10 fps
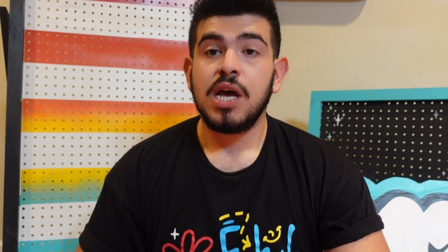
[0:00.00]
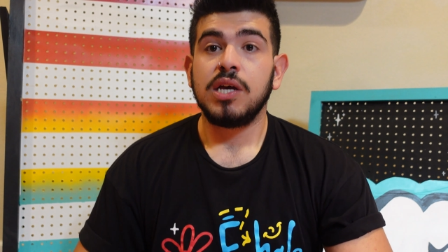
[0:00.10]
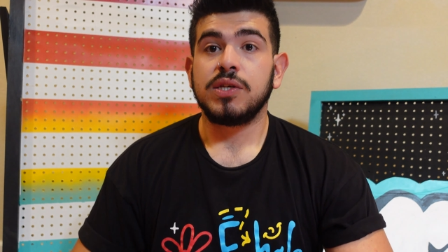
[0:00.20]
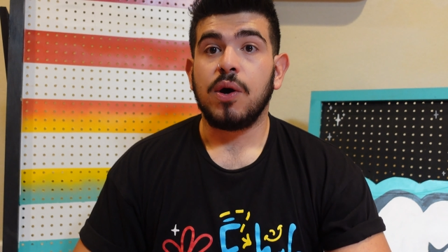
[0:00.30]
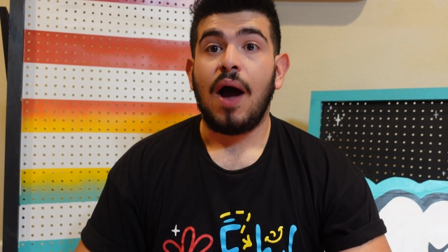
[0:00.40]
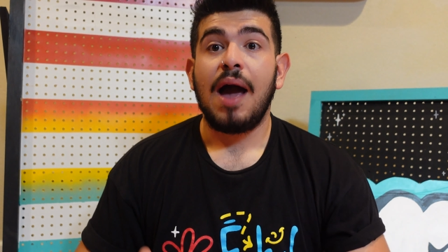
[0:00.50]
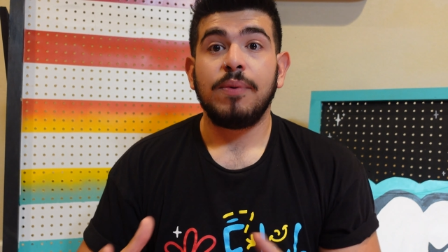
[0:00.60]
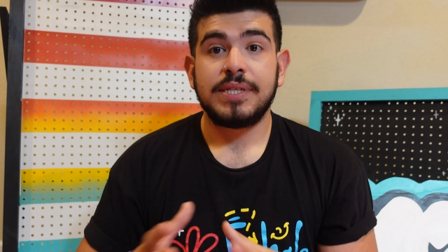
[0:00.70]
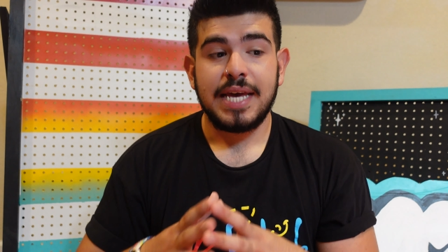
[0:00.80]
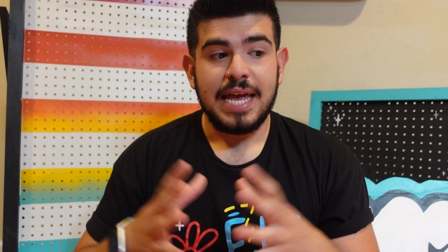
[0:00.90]
So I
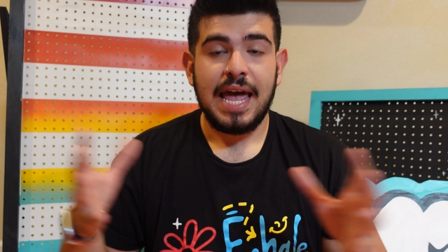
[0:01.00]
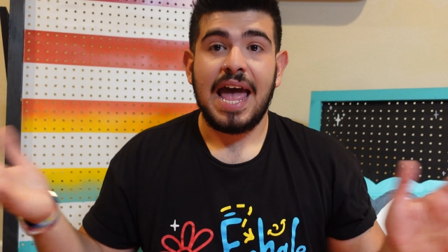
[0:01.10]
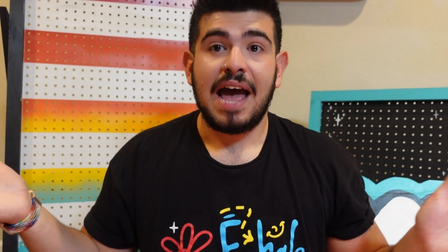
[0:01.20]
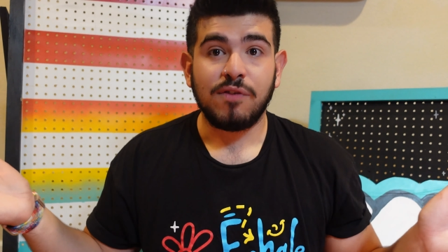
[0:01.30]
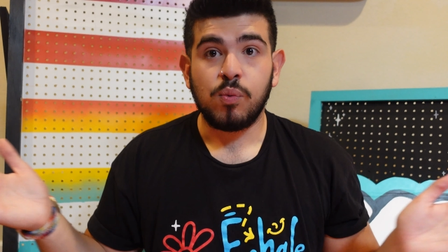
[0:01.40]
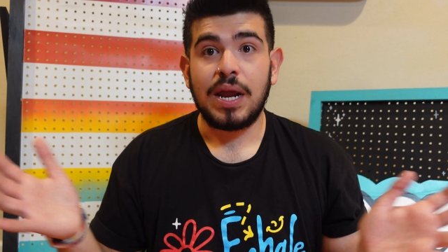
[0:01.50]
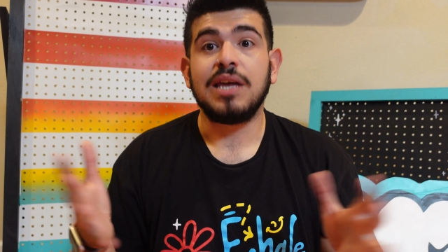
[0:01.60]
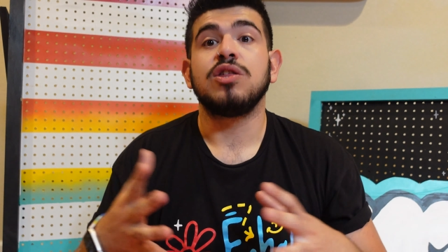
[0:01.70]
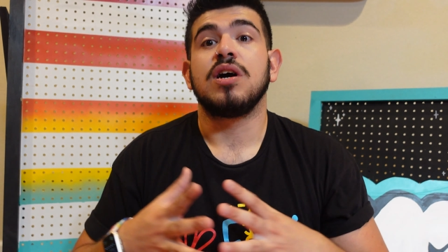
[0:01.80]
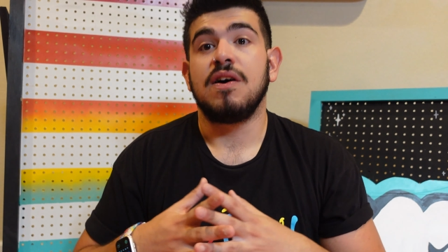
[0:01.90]
would say have a
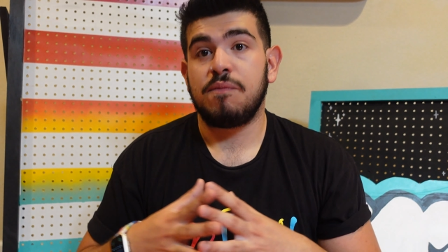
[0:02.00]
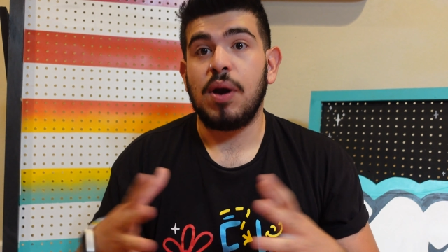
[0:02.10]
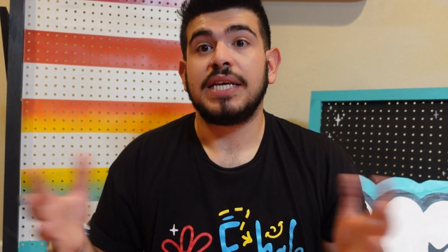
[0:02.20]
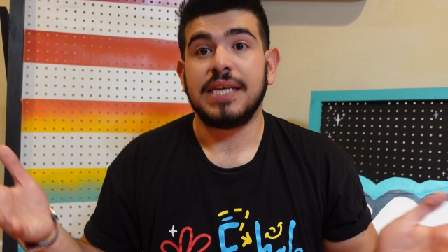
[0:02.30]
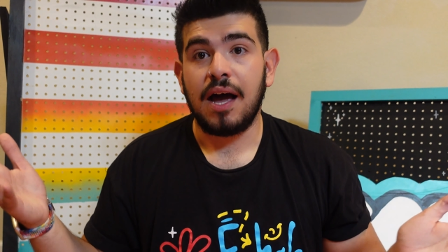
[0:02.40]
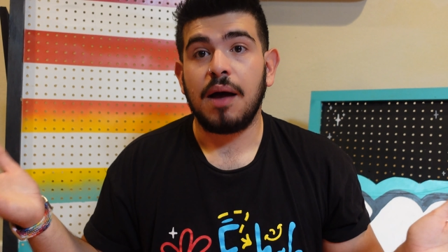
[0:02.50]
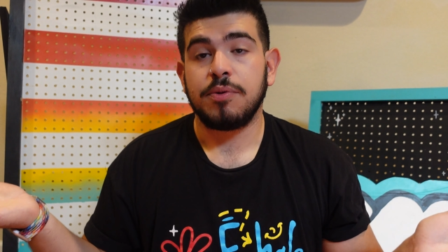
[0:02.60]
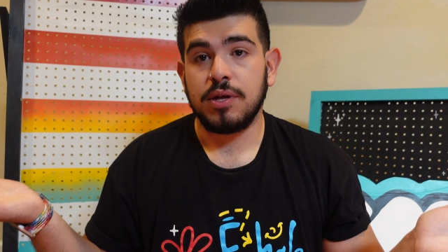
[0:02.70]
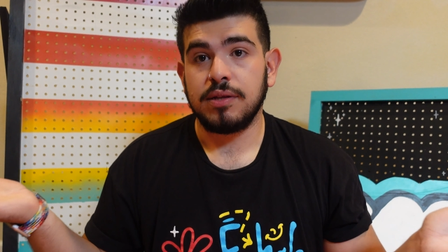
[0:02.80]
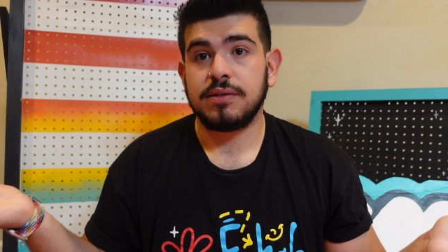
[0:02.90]
range of pricing
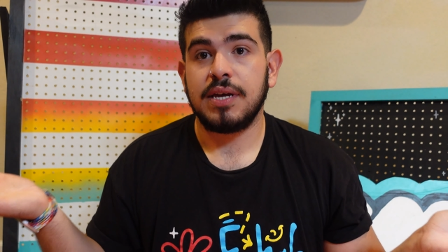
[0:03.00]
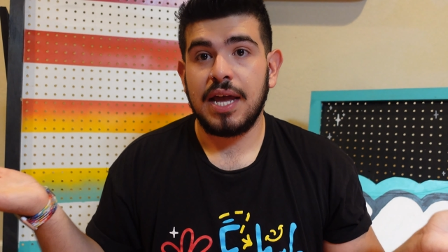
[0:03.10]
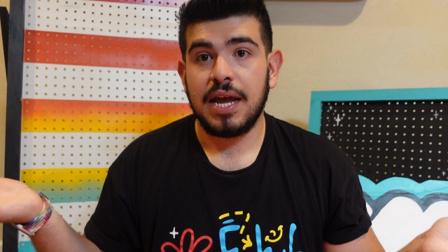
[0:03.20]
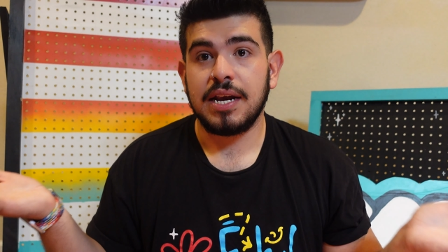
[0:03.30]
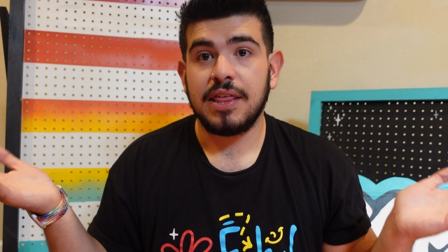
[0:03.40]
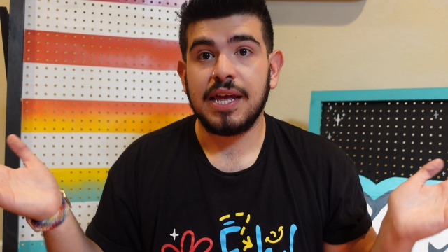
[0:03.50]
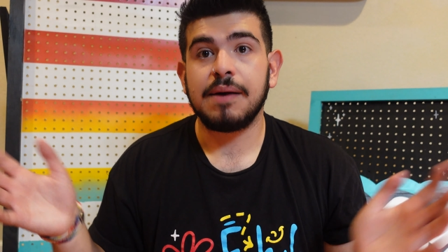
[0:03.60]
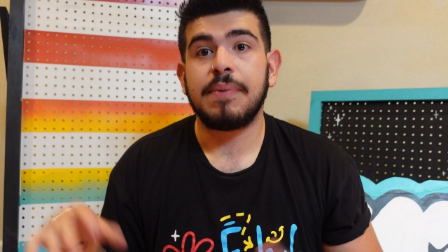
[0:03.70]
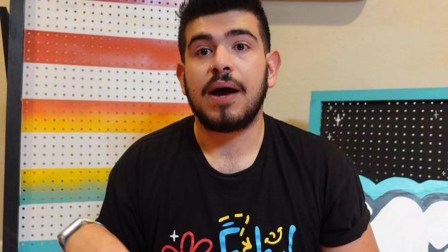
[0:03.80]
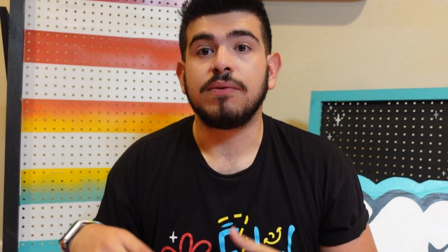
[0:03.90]
options and think
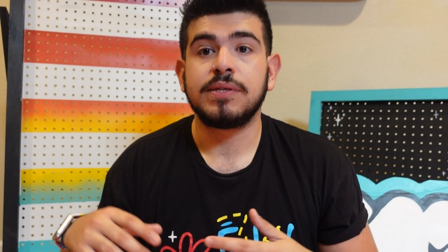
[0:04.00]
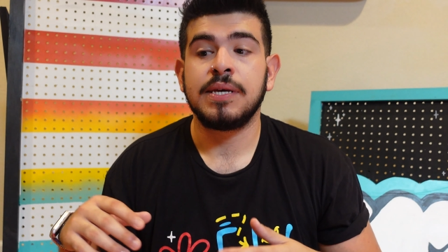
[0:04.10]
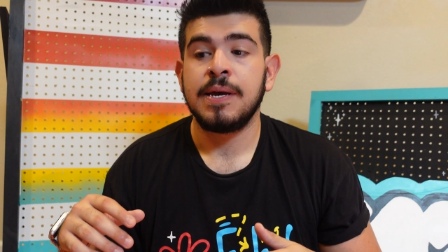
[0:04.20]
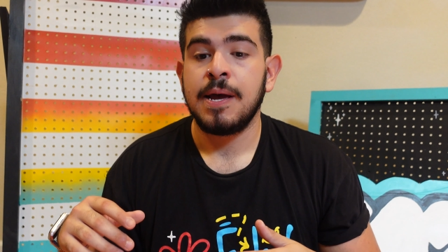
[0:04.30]
about